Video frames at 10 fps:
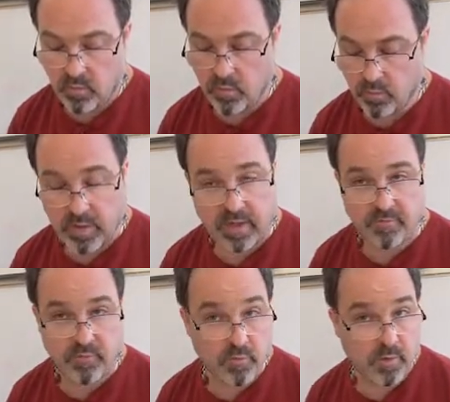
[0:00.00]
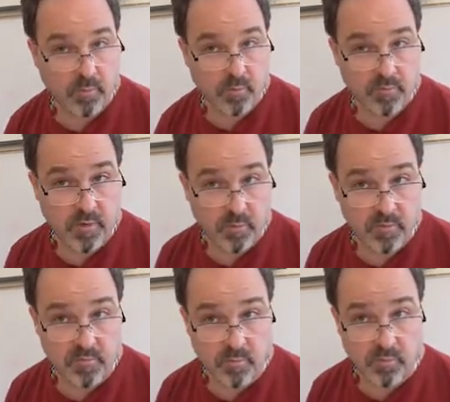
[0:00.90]
When we have two numbers that we
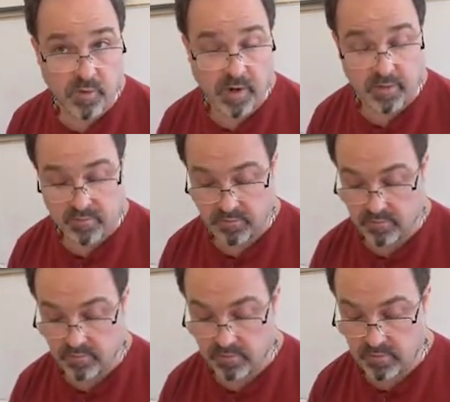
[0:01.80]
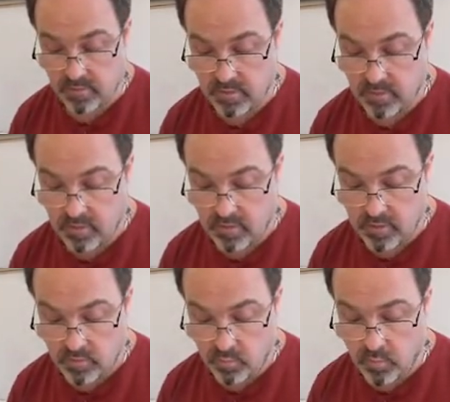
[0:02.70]
subtract,
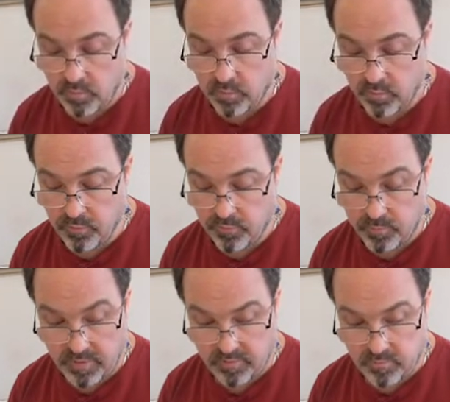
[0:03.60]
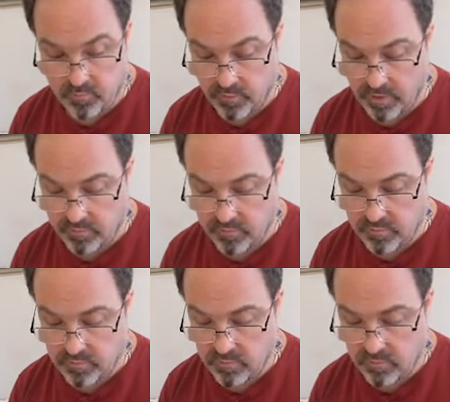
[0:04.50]
what we produce by subtraction
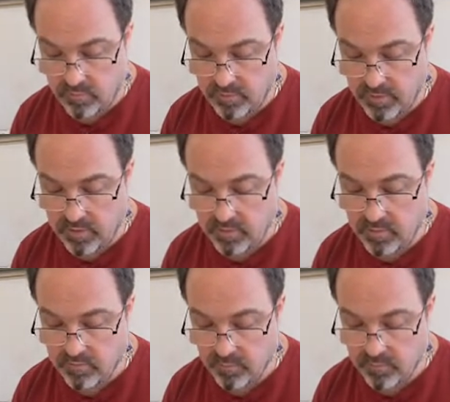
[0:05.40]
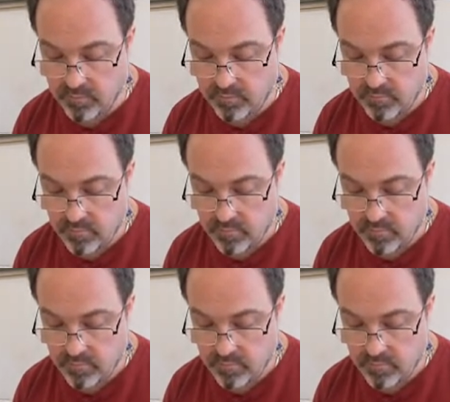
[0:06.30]
is called a difference.